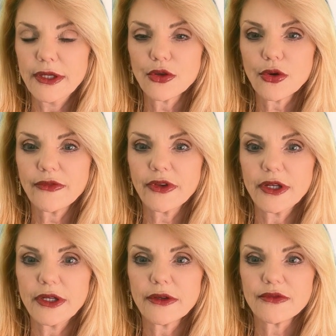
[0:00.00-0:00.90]
neither have
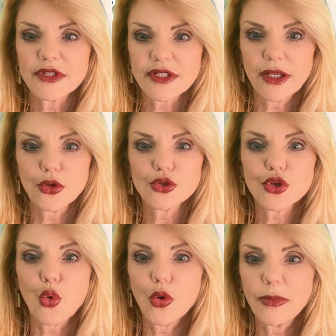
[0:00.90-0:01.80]
any of the
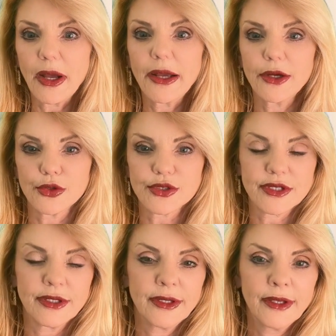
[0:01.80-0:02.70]
sellers or
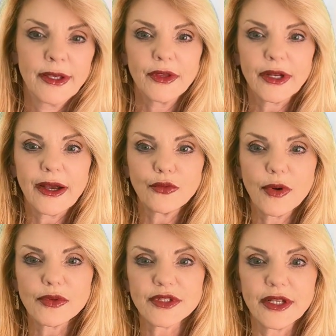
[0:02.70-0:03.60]
buyers that I've
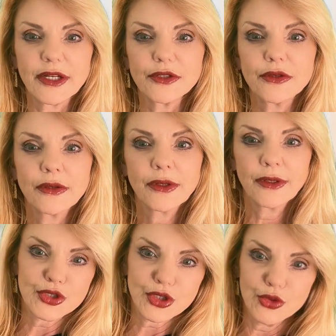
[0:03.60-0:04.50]
represented
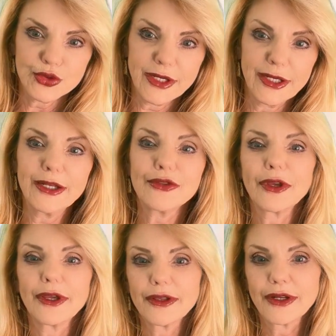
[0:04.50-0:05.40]
disclosing
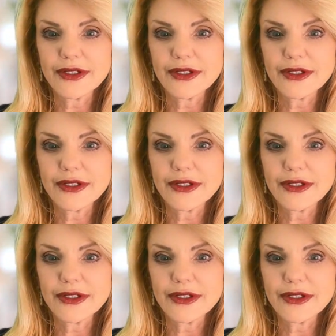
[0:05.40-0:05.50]
anything that